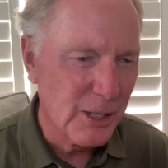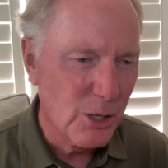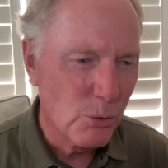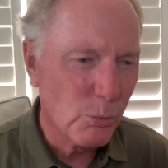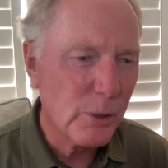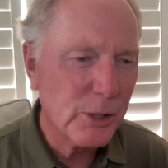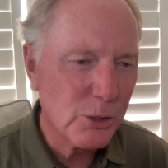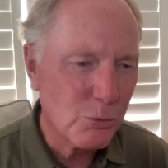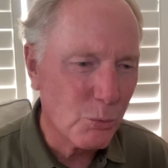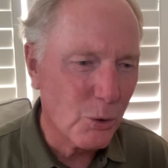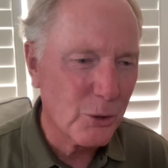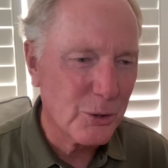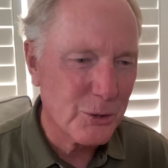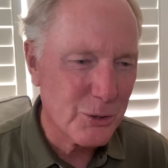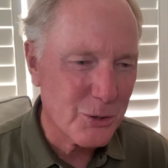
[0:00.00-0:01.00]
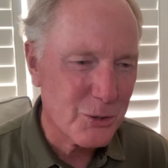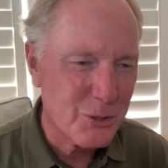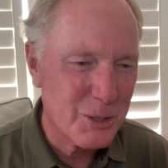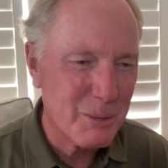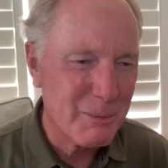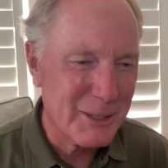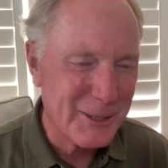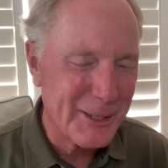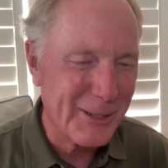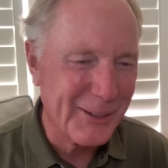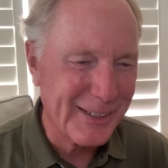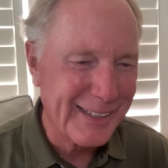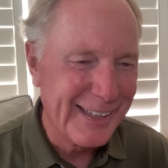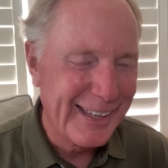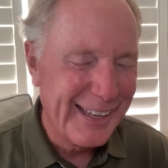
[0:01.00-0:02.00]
What do you want on your cemetery?